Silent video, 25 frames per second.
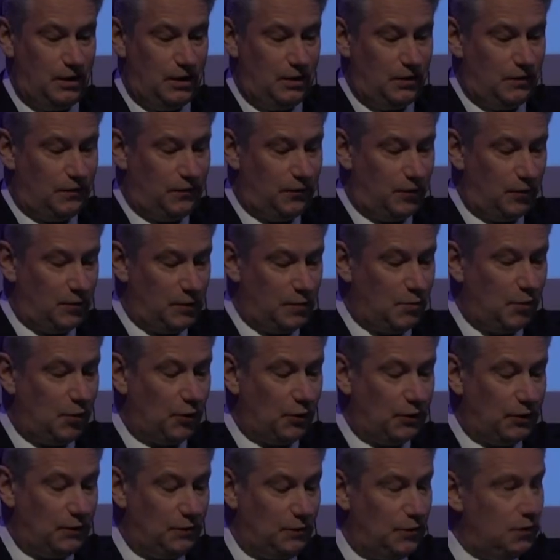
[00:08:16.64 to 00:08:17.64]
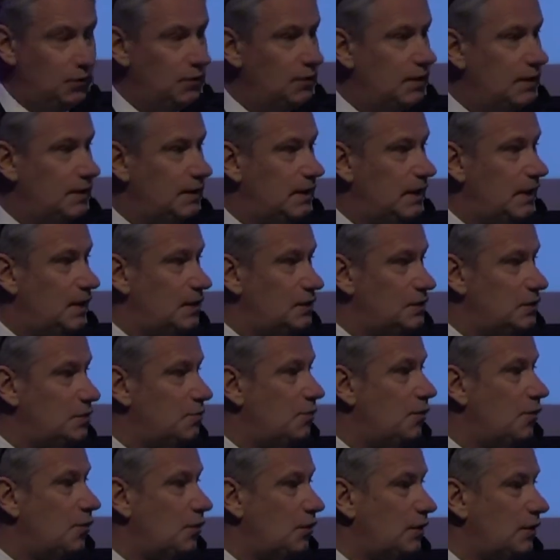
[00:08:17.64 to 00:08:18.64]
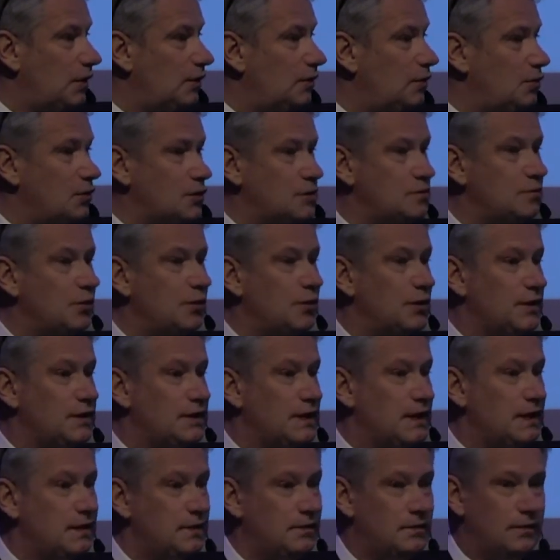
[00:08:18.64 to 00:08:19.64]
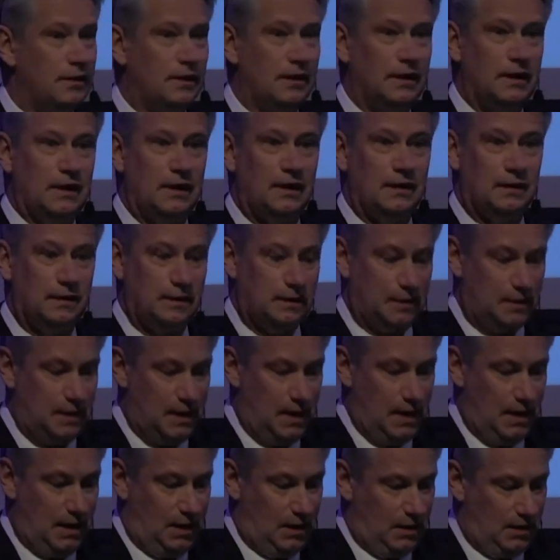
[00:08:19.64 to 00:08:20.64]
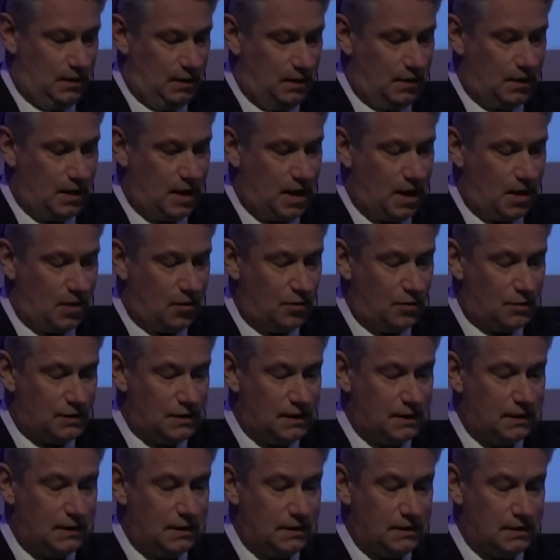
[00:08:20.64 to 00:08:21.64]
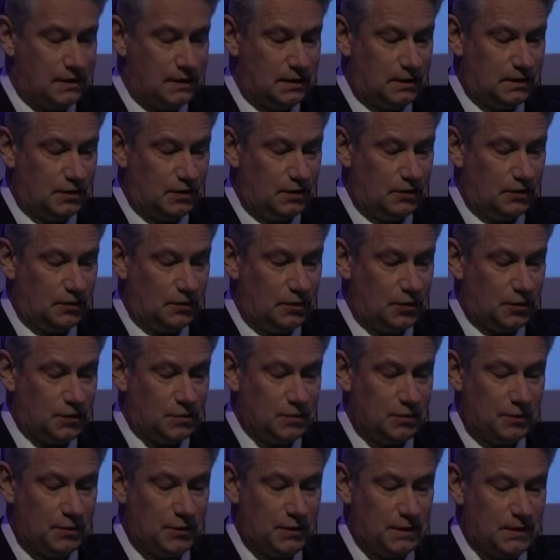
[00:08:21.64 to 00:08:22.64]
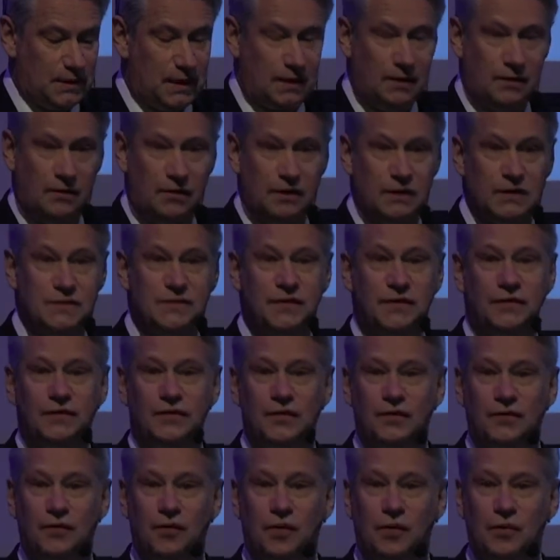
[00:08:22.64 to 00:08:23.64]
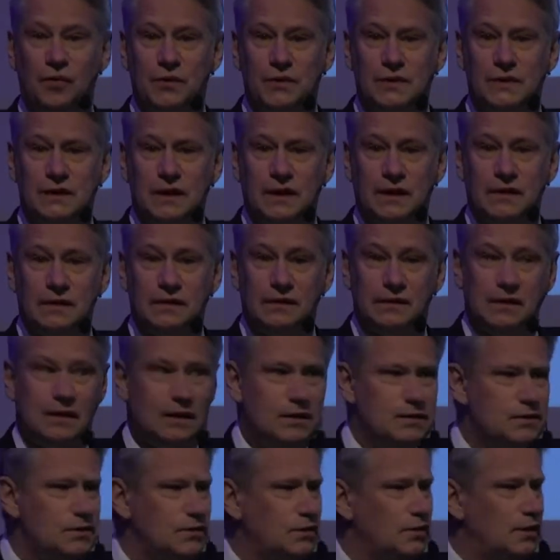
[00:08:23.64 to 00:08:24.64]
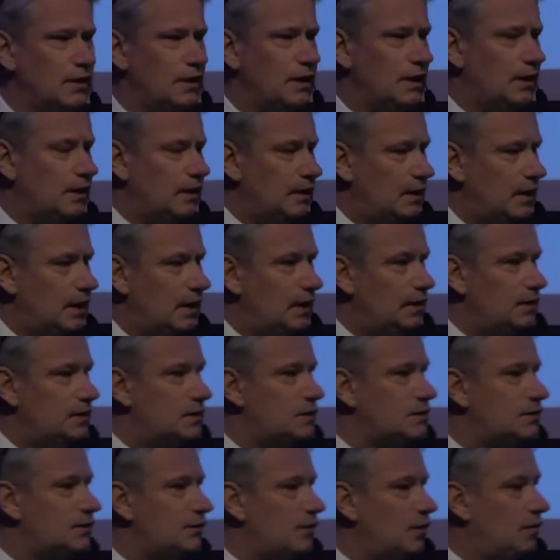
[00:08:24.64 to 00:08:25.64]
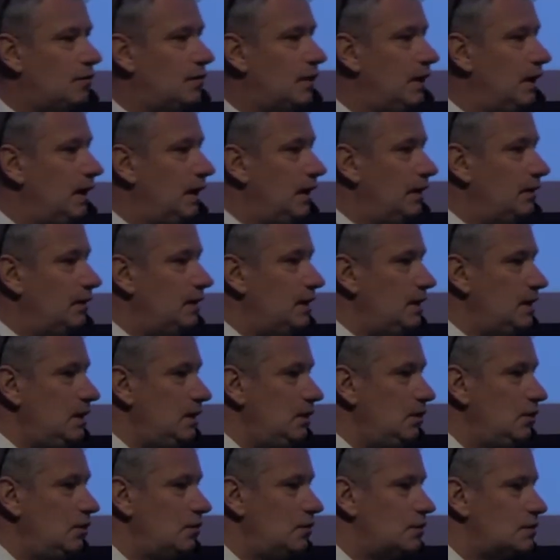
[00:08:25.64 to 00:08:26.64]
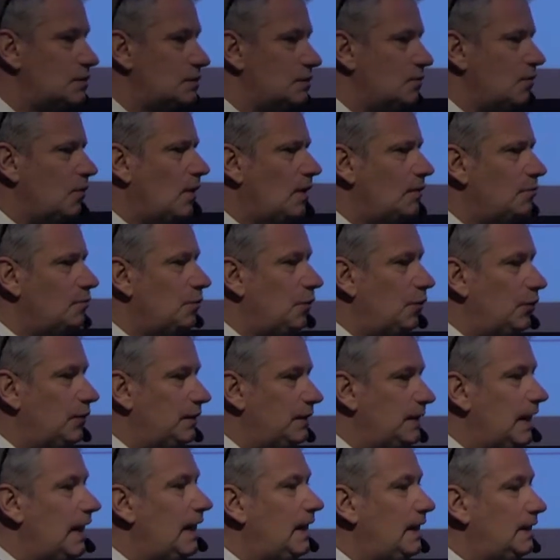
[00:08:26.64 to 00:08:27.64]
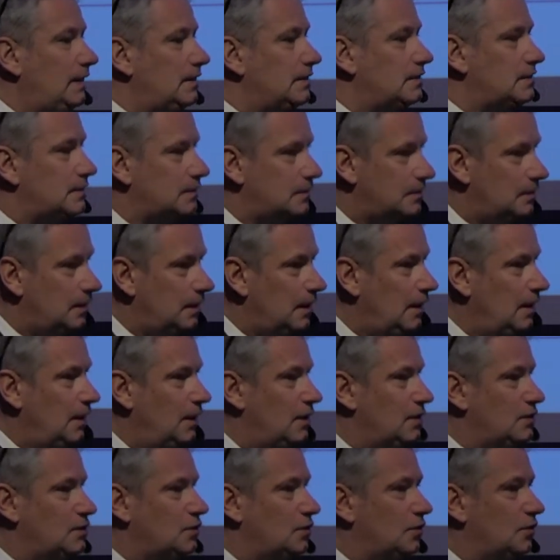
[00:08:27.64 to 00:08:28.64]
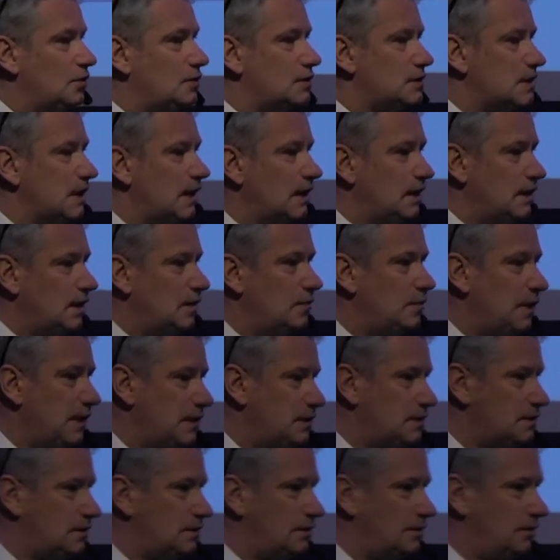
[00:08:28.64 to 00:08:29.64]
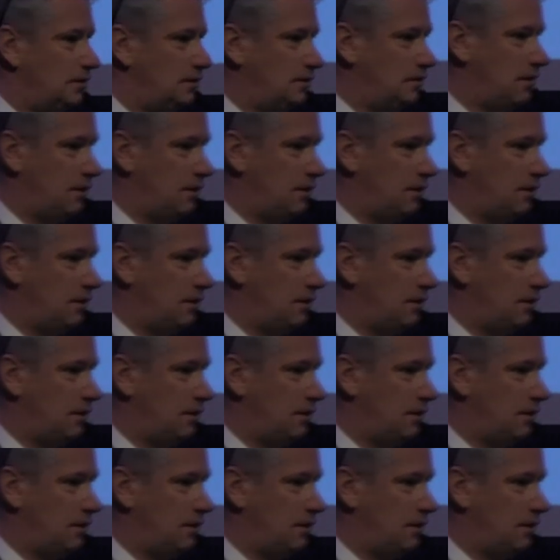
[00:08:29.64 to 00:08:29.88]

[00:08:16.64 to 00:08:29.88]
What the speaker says: from the point of view that they are supporting cross-border tendering. And our statistic on cross-border tendering is 54%. And I saw the latest from the EU was 1.8. So slightly better.